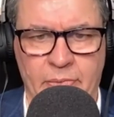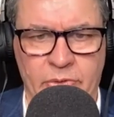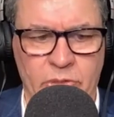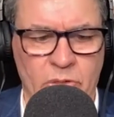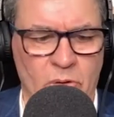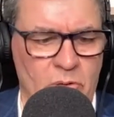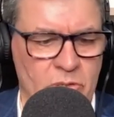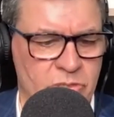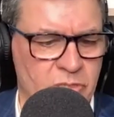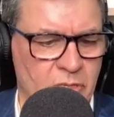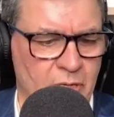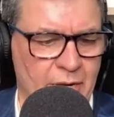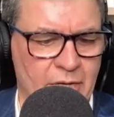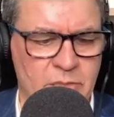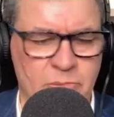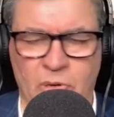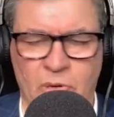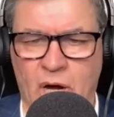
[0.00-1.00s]
your
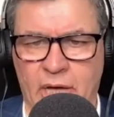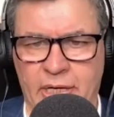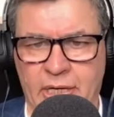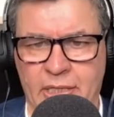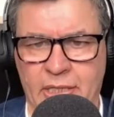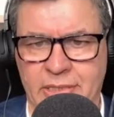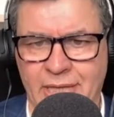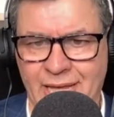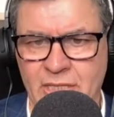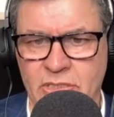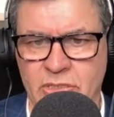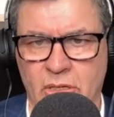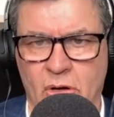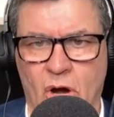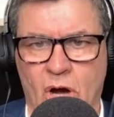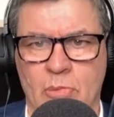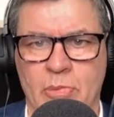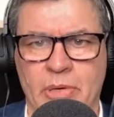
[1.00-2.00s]
Selects product takes the
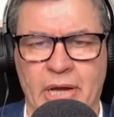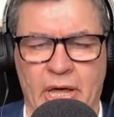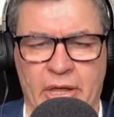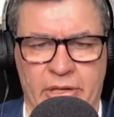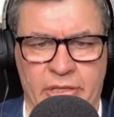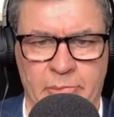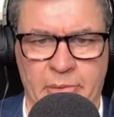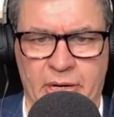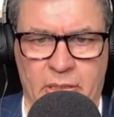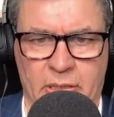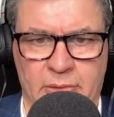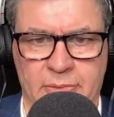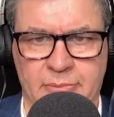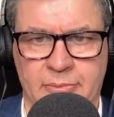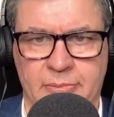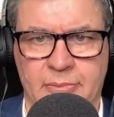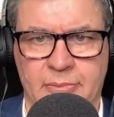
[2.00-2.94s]
carbon out of the barrel.